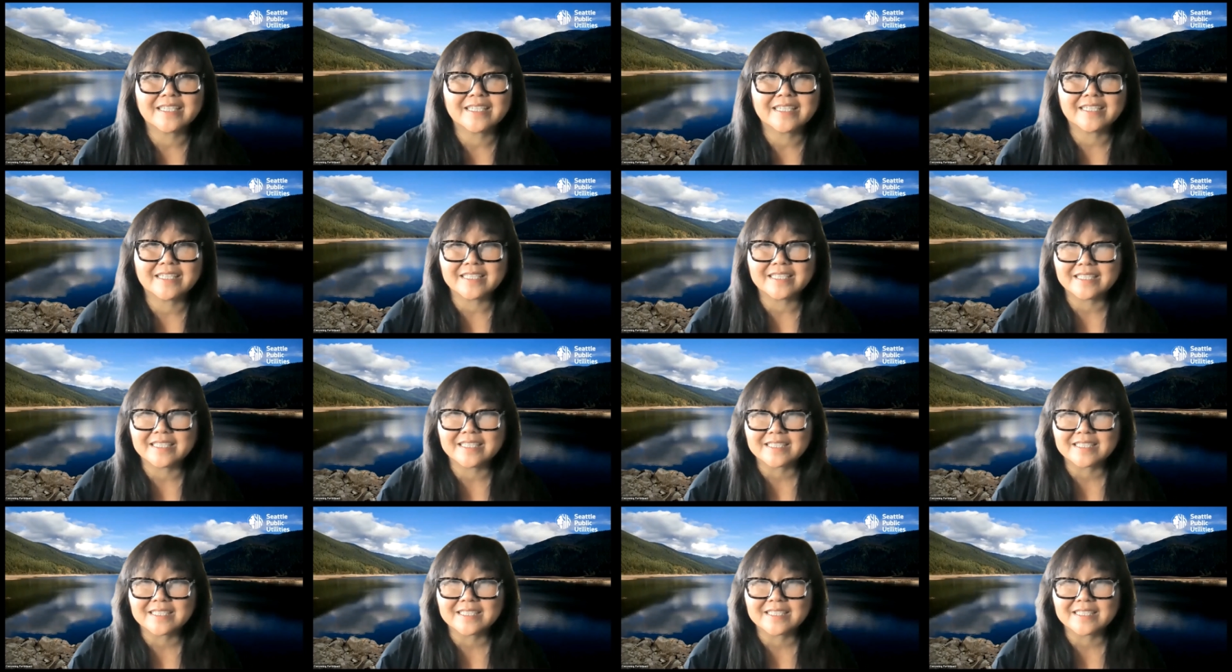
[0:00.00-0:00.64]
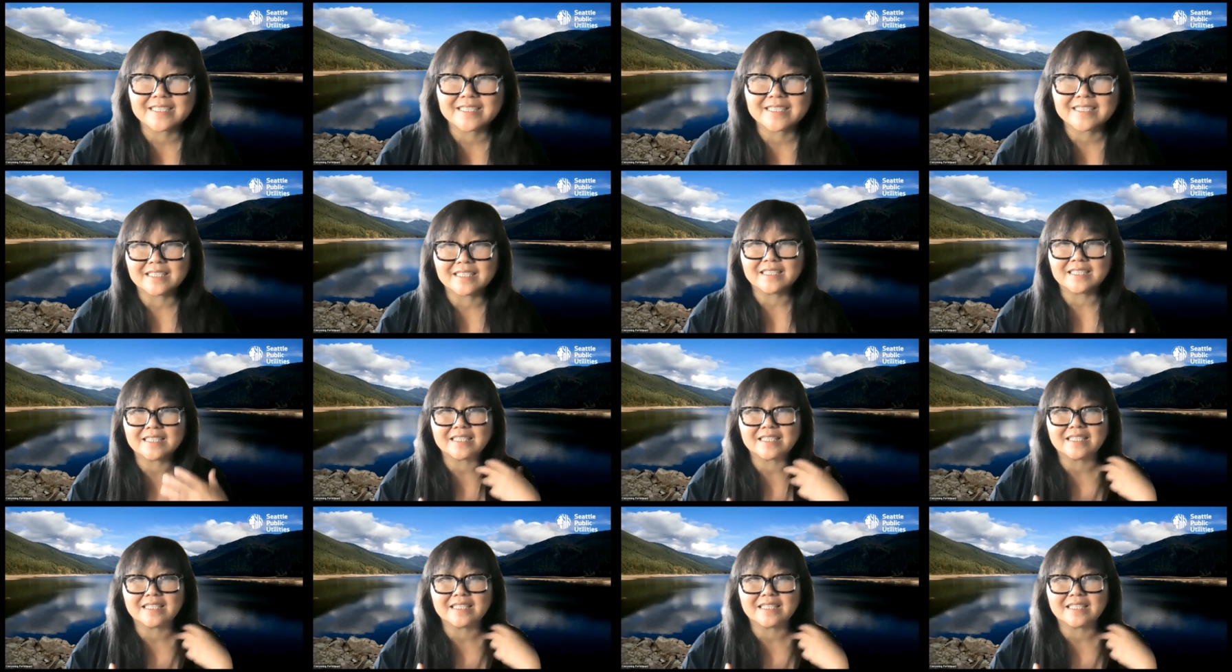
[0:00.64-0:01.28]
And it's
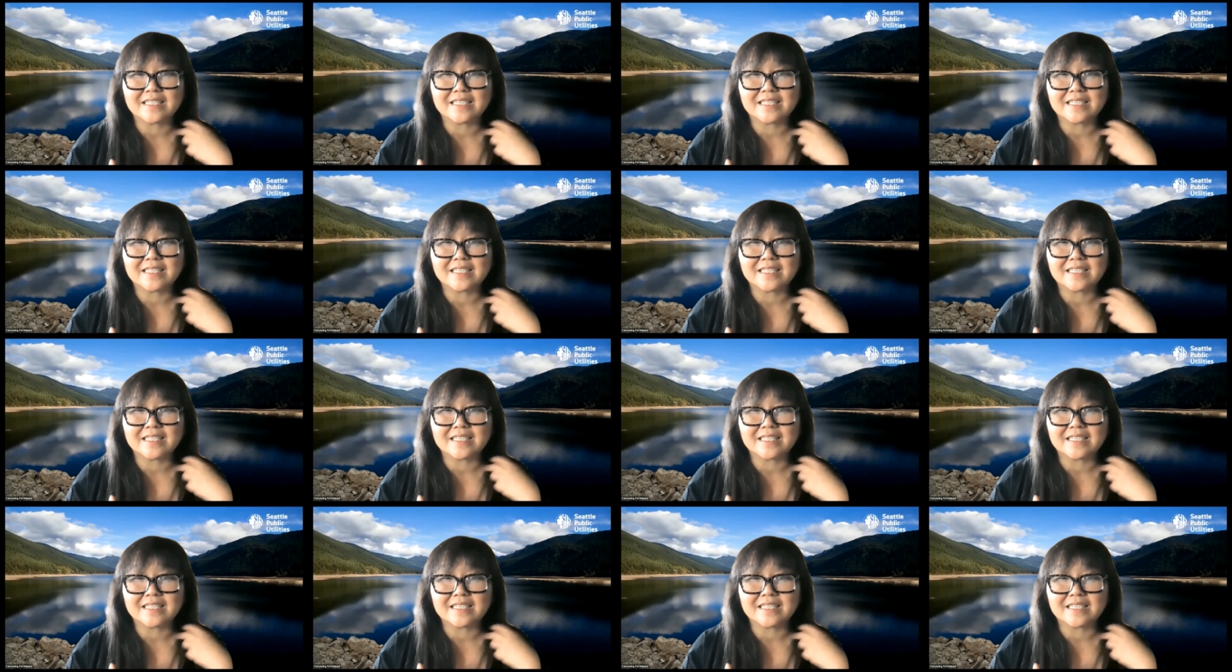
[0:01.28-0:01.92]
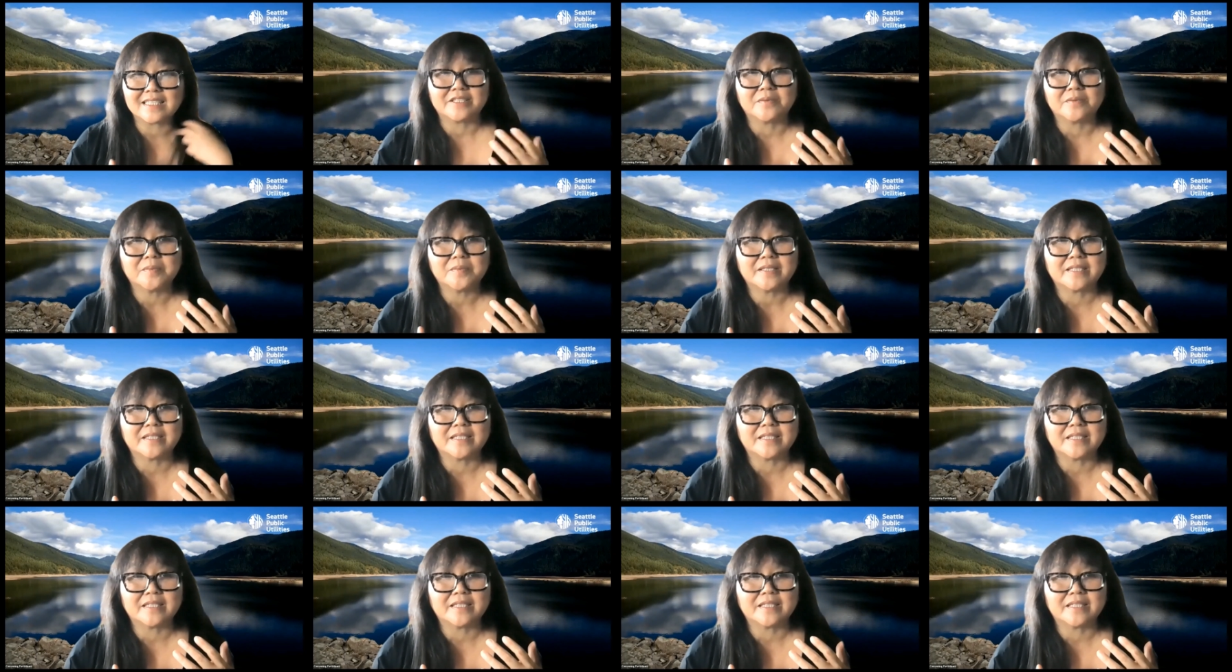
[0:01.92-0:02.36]
the, uh, you know,